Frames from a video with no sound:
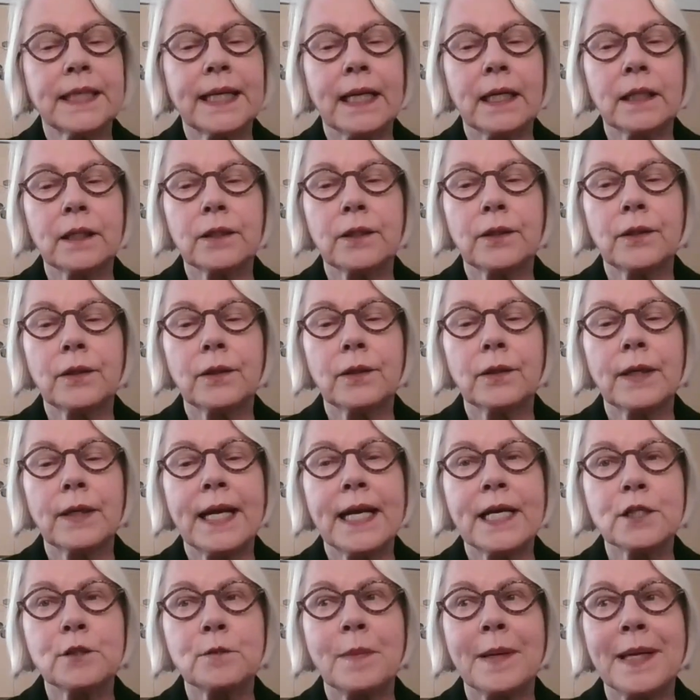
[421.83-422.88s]
Keller
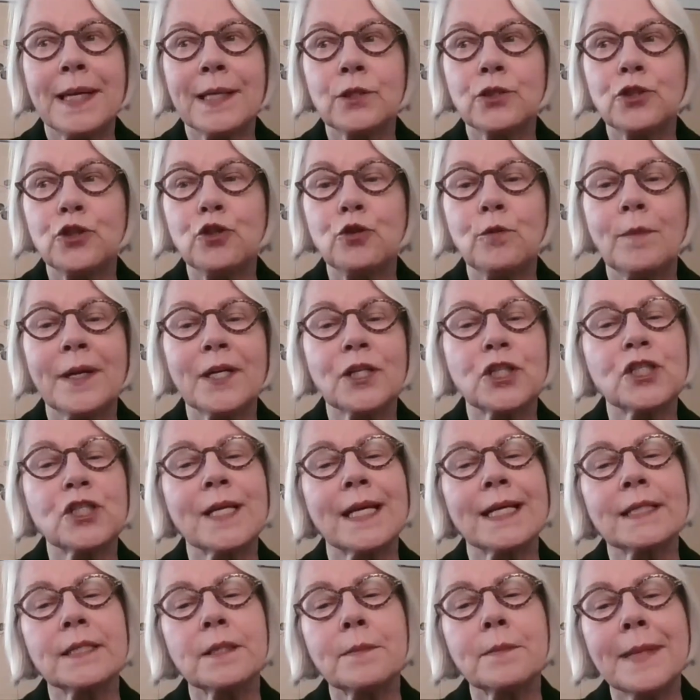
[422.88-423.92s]
has been too much
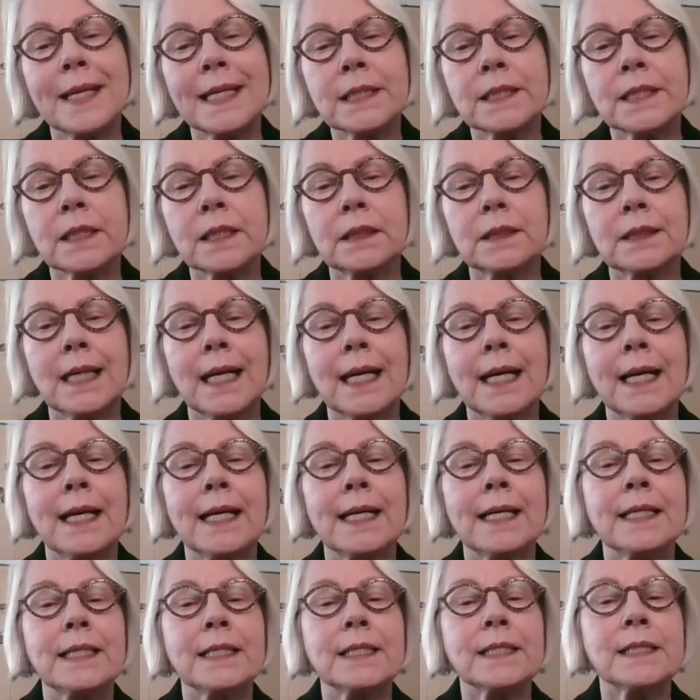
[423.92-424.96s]

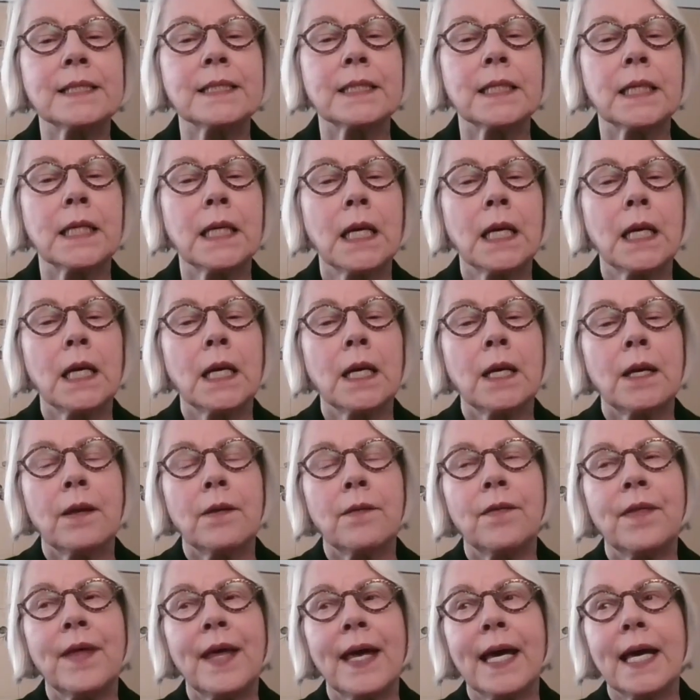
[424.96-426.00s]
sentimentalized,
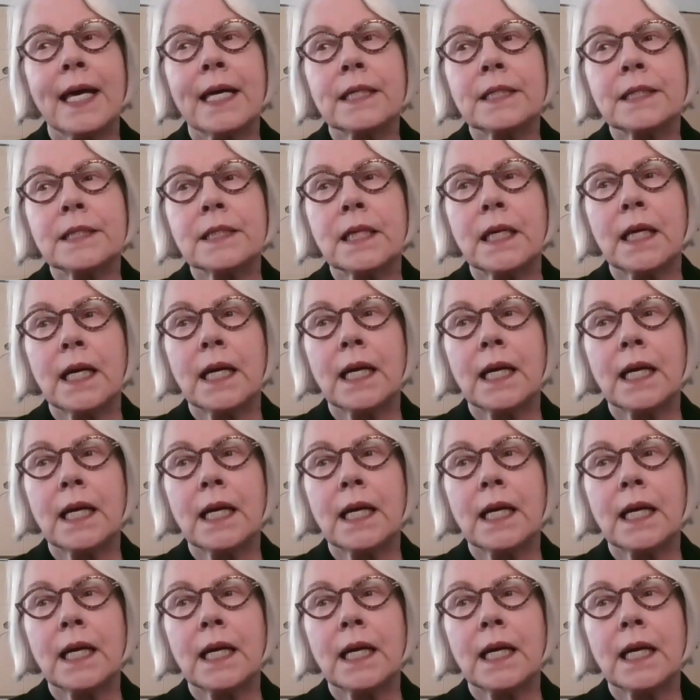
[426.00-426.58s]
that